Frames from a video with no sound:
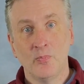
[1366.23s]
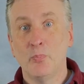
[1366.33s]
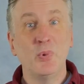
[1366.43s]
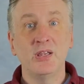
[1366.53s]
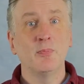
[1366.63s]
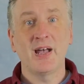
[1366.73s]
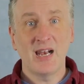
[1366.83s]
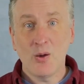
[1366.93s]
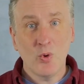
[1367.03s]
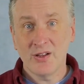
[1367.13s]
But you might
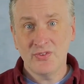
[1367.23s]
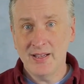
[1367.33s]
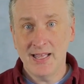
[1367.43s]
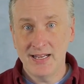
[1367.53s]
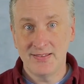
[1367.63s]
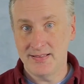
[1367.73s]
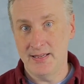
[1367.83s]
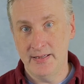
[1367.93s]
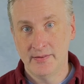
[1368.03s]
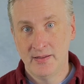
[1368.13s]
not want to sing it in
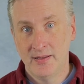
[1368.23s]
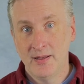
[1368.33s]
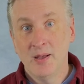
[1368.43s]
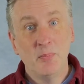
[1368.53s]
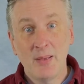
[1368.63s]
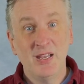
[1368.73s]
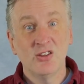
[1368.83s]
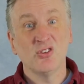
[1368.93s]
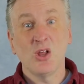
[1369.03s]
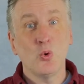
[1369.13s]
C. Maybe
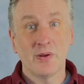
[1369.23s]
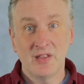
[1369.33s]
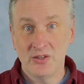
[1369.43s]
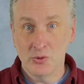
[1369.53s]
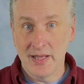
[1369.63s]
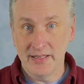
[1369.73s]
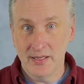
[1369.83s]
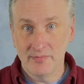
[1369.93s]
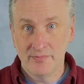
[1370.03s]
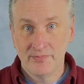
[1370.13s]
it's lower than you like
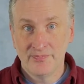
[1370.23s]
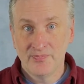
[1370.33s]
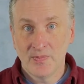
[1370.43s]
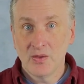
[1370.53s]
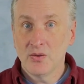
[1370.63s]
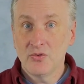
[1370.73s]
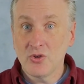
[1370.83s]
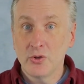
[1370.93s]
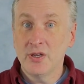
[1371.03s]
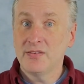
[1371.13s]
it. So
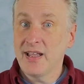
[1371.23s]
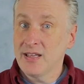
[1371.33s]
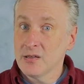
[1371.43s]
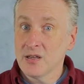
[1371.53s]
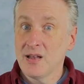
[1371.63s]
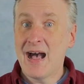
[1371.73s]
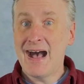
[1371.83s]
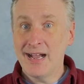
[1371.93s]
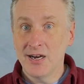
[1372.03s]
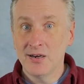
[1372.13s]
you could take it a little
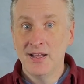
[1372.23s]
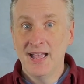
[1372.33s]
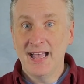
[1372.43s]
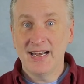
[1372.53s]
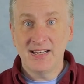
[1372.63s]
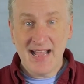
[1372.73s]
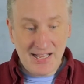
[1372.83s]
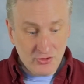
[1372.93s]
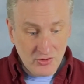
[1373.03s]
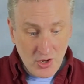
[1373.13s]
higher and
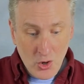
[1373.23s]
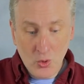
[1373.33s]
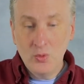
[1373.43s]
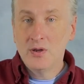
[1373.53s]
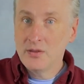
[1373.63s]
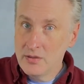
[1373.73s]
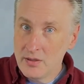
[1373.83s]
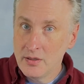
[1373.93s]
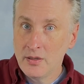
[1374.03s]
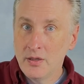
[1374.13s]
attach Do
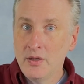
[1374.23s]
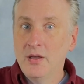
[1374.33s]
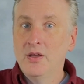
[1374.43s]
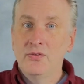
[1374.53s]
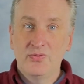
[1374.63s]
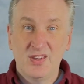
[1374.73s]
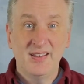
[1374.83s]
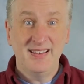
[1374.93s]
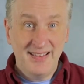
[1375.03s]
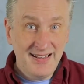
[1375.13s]
to
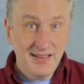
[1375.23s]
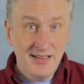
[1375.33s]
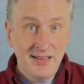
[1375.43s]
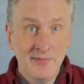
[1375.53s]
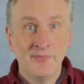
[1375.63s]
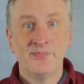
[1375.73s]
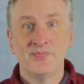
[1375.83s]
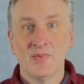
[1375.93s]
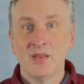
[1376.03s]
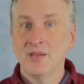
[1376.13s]
D,
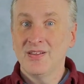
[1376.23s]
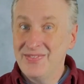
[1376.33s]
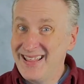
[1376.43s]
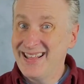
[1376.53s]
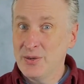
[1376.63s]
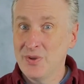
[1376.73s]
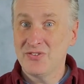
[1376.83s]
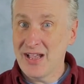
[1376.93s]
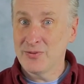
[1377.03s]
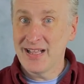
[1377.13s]
then it would
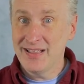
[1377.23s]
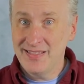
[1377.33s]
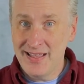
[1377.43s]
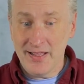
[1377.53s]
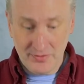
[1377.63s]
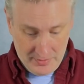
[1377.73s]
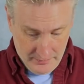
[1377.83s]
sound like this.